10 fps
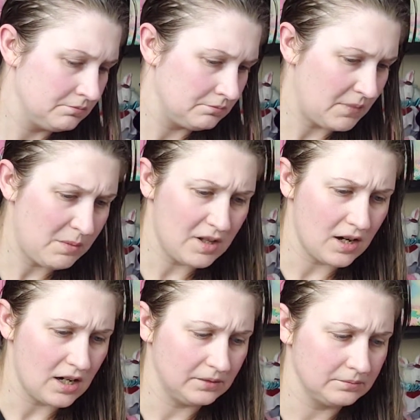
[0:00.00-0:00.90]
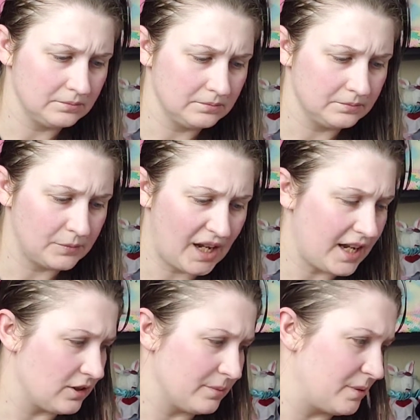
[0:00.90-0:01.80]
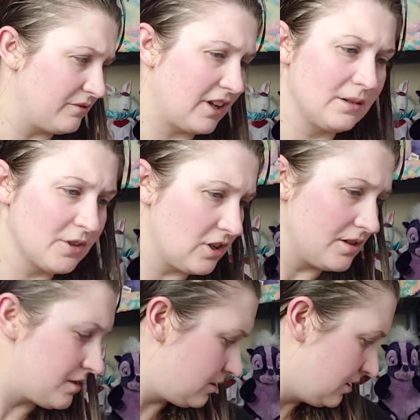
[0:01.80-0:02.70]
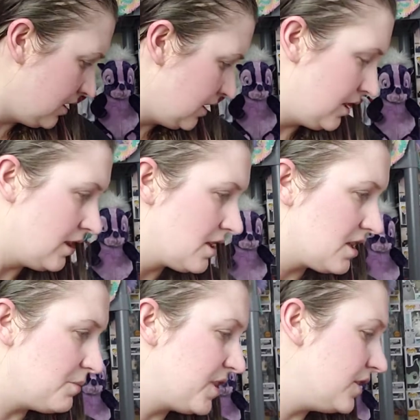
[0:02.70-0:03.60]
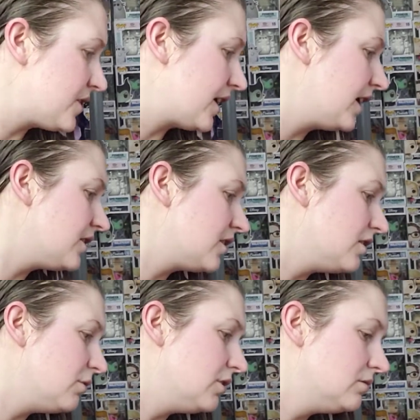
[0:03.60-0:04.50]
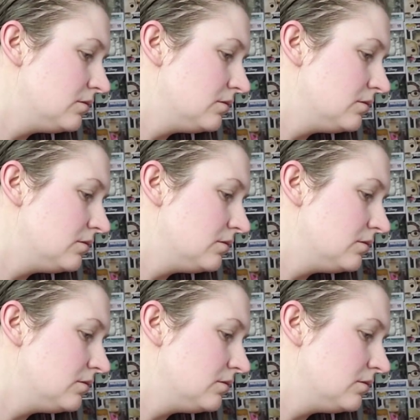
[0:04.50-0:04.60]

Maybe not. I can't remember. If I come across something else I got at the Goodwill,